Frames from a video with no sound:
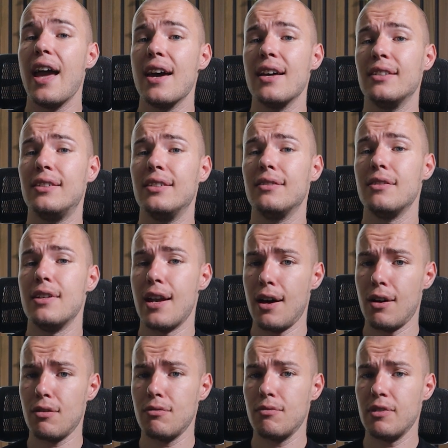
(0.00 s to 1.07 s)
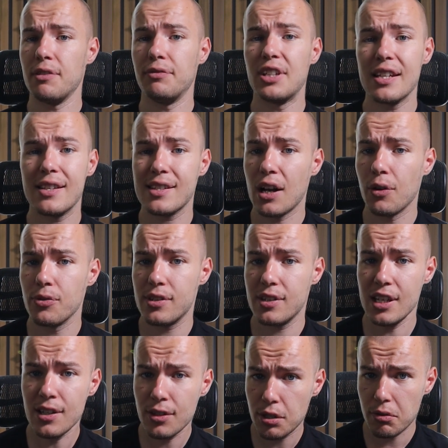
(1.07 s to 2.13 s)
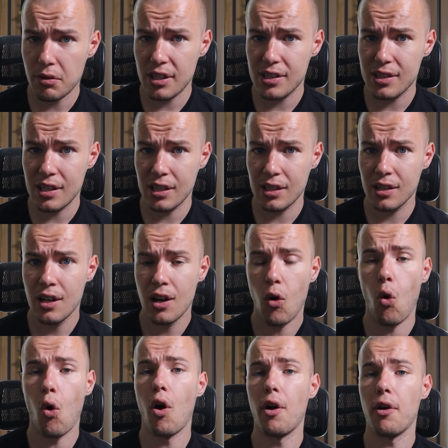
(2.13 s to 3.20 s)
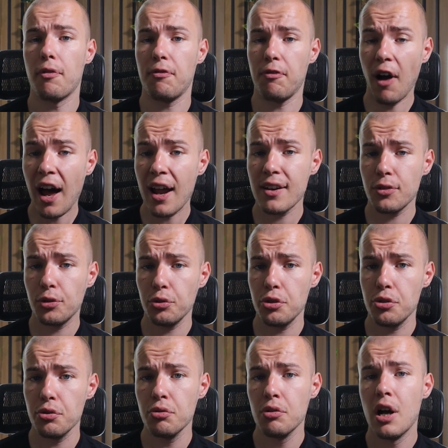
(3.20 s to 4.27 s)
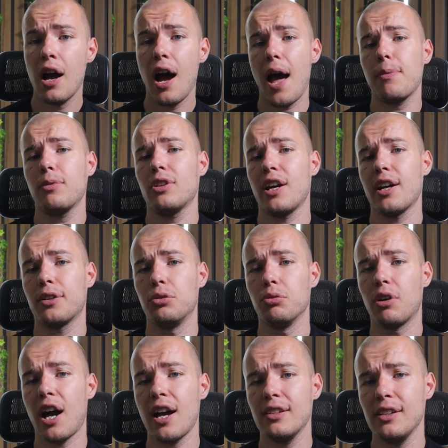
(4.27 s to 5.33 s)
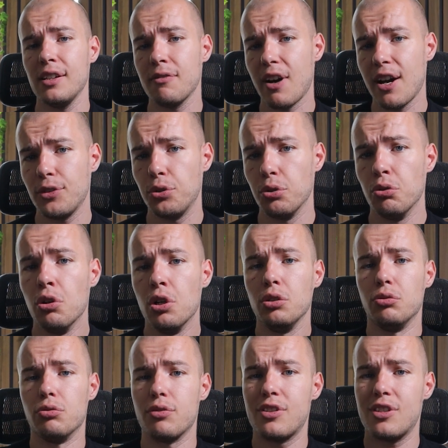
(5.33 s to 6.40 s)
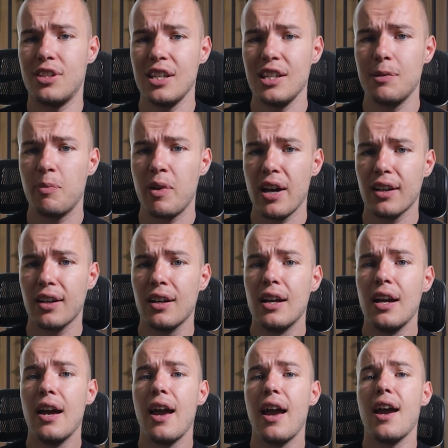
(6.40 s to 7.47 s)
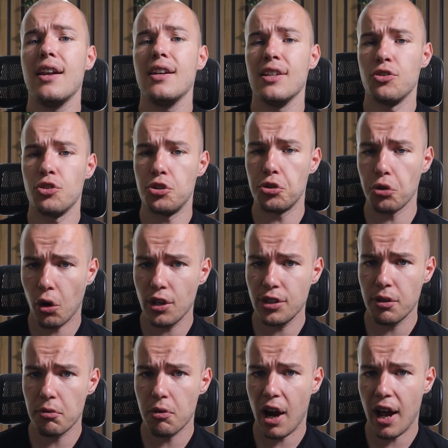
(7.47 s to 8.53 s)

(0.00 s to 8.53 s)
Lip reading: And now, if that sounds interesting or fun to you, I would like to kindly invite you to sit back and enjoy the